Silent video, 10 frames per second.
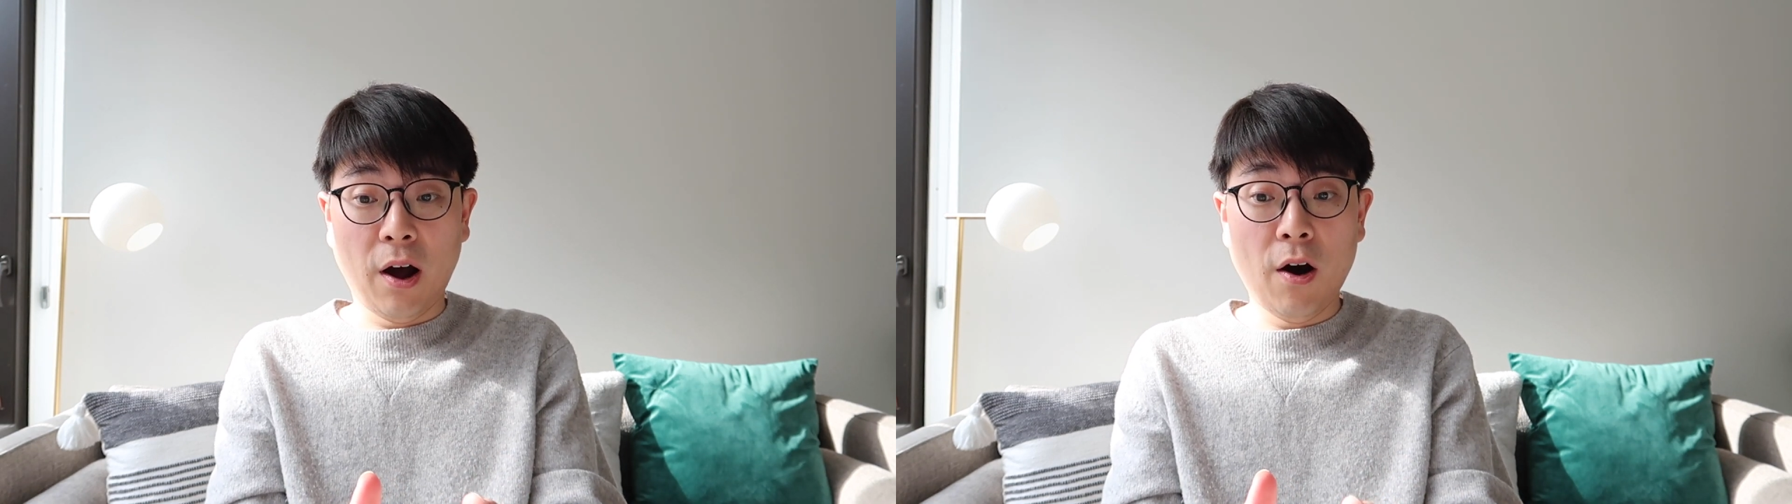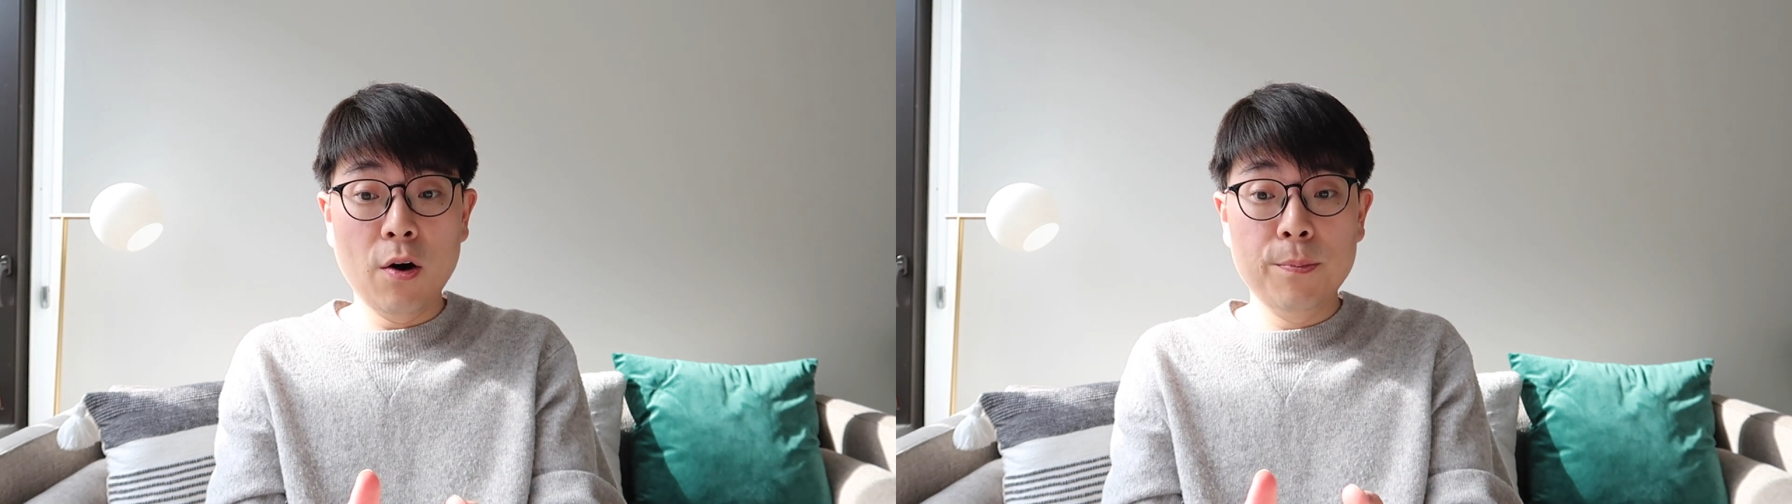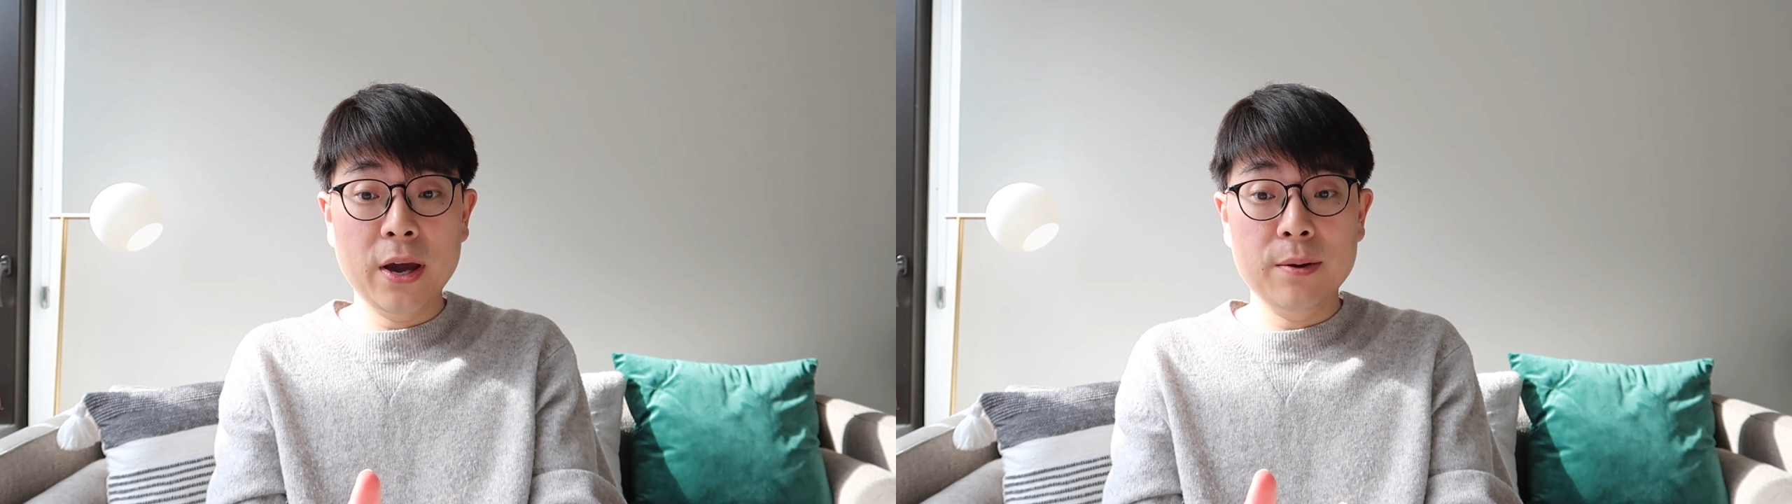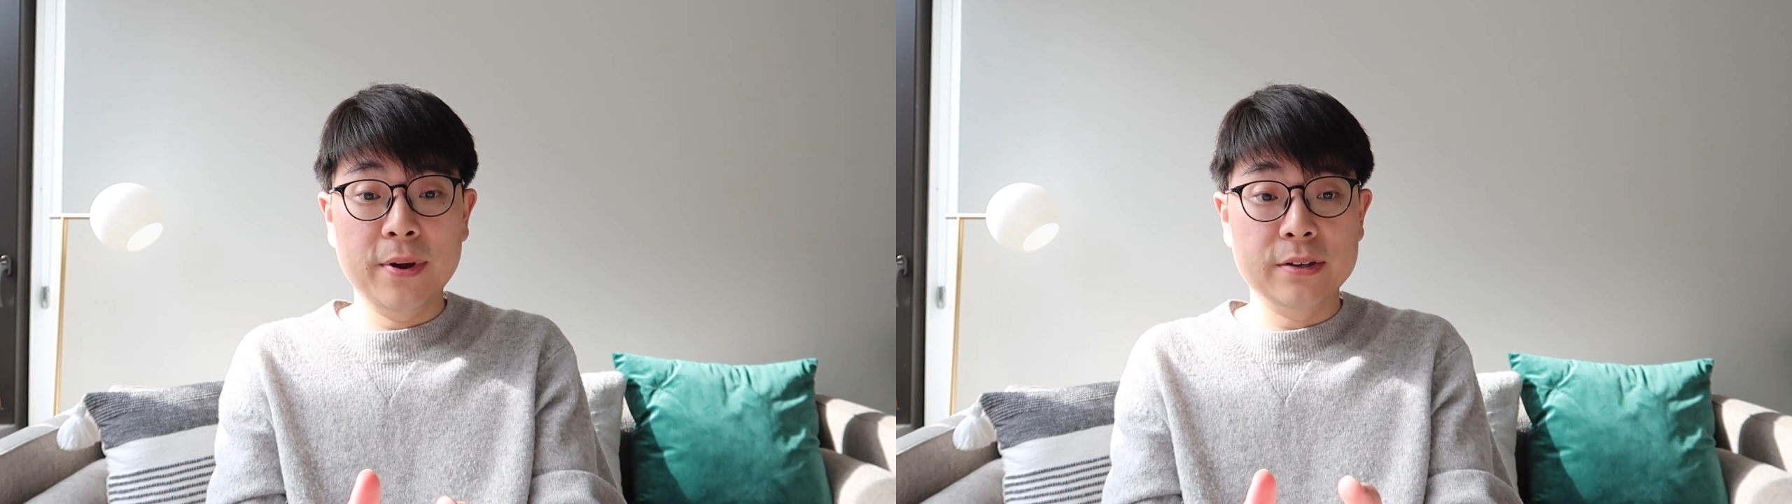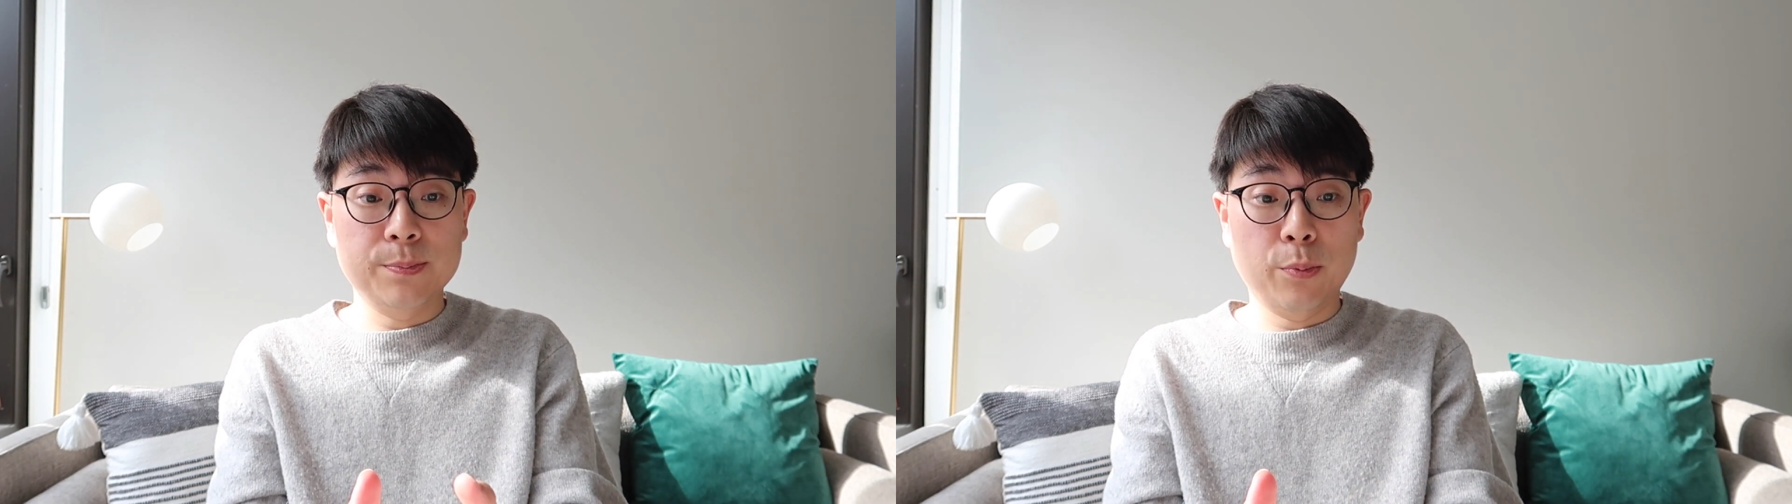all
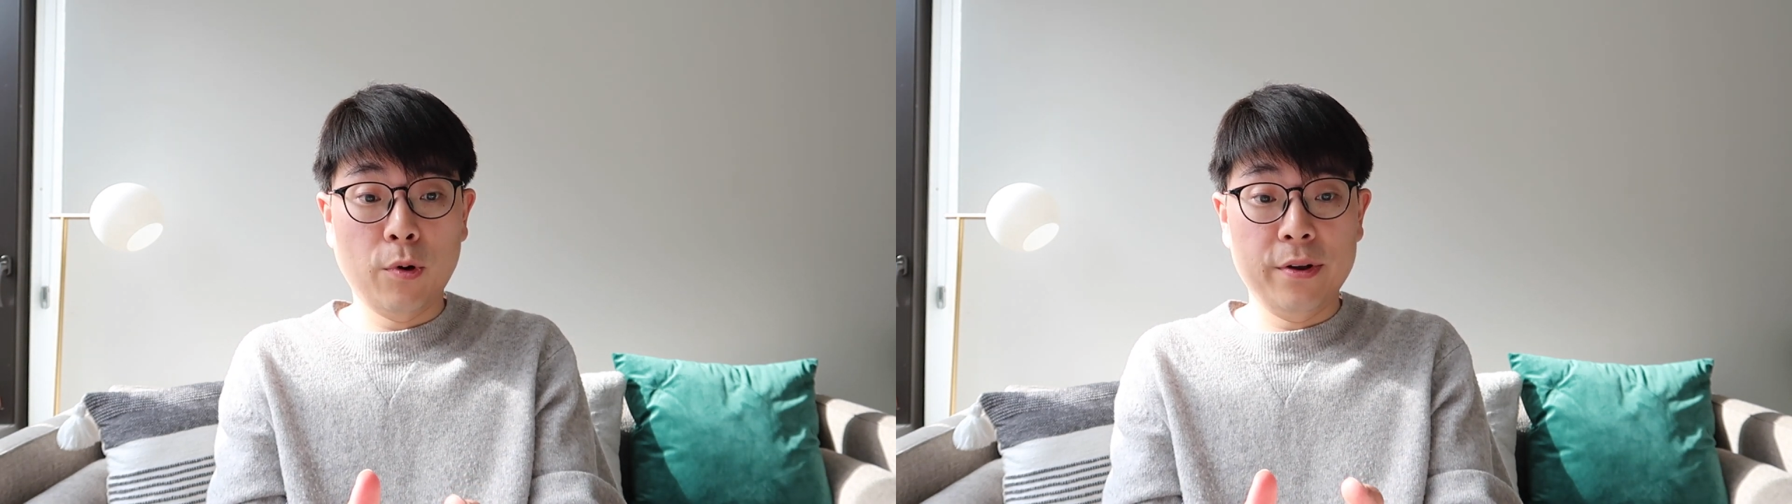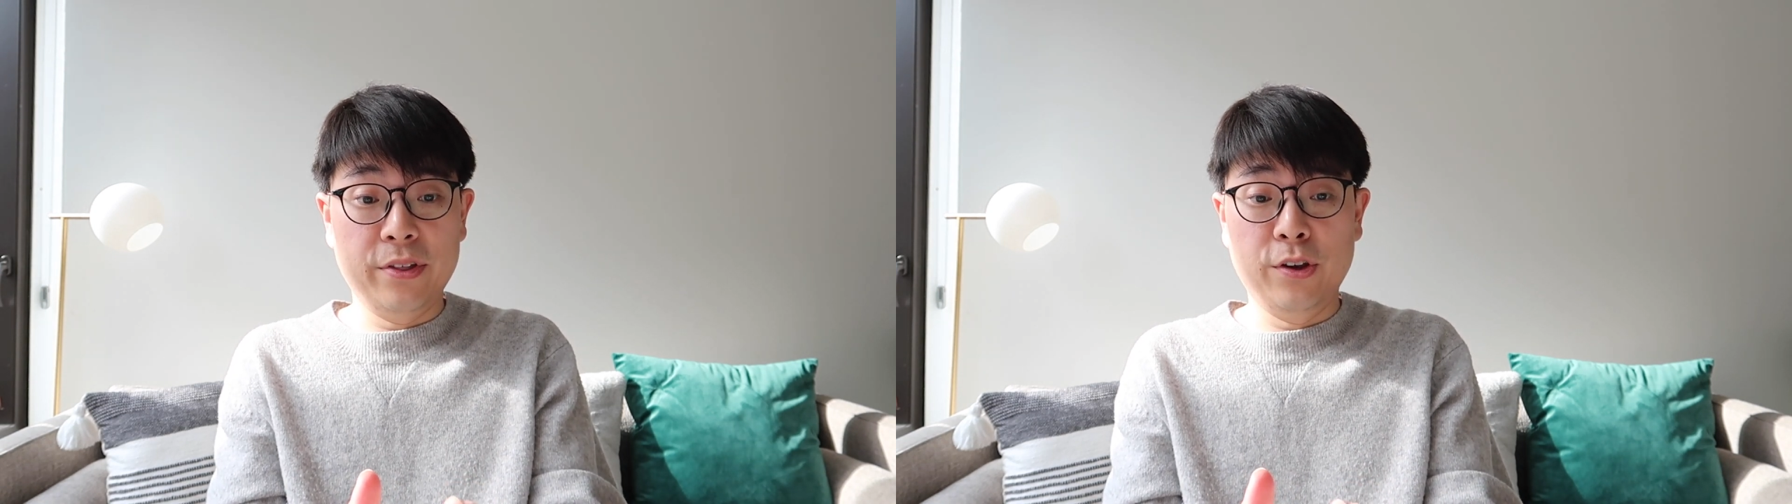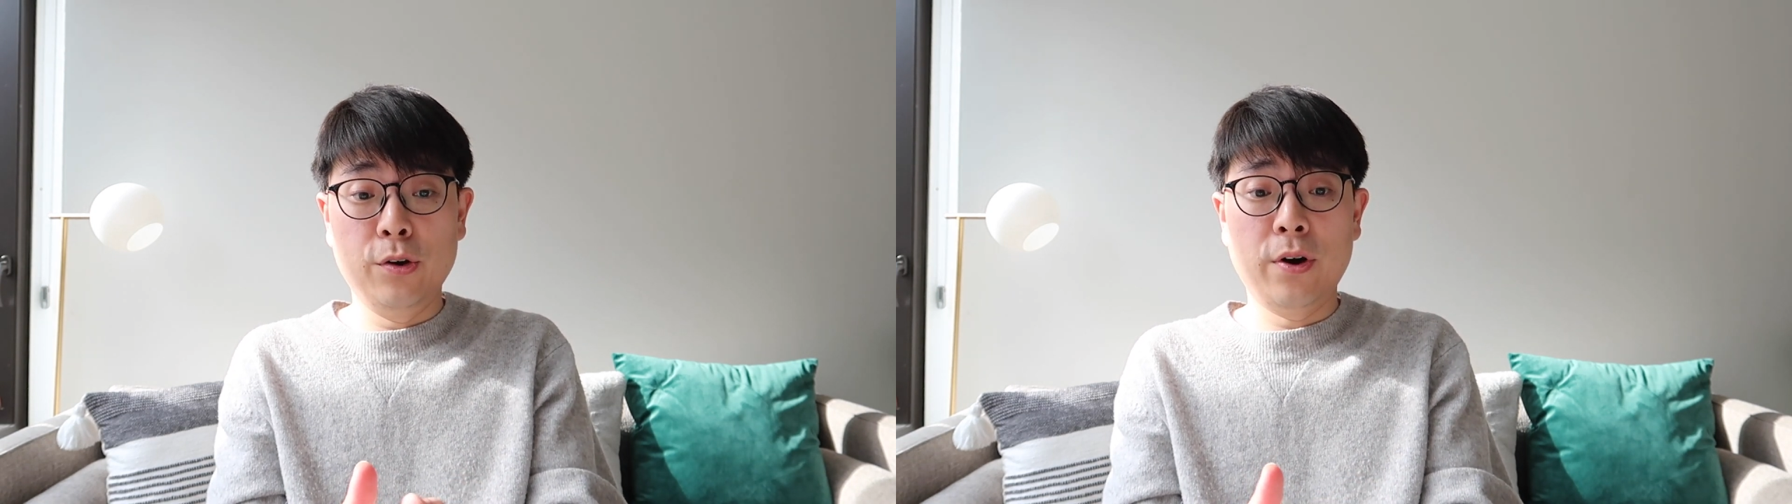babies born in the